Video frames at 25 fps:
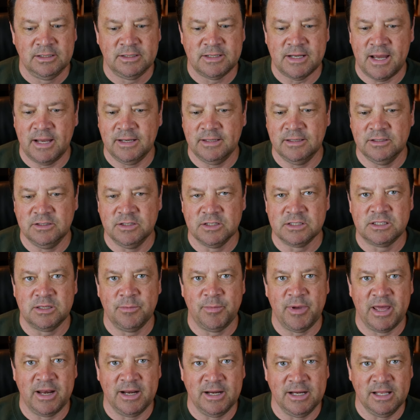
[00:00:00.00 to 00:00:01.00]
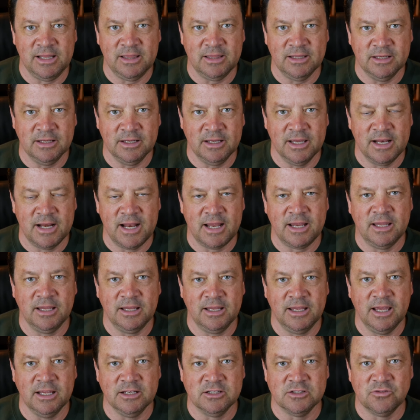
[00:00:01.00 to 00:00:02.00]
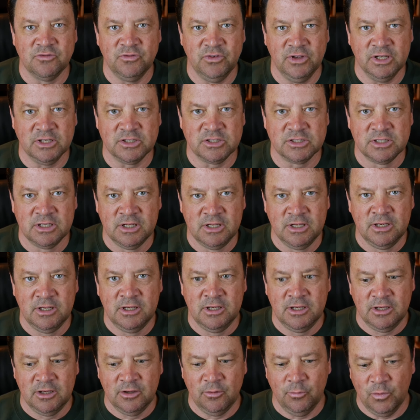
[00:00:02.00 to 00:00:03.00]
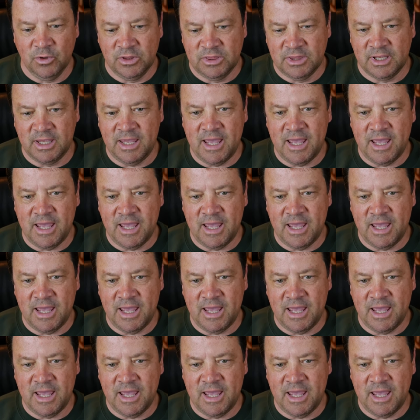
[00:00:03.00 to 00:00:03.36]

tied to just about anything, and I can catch fish with the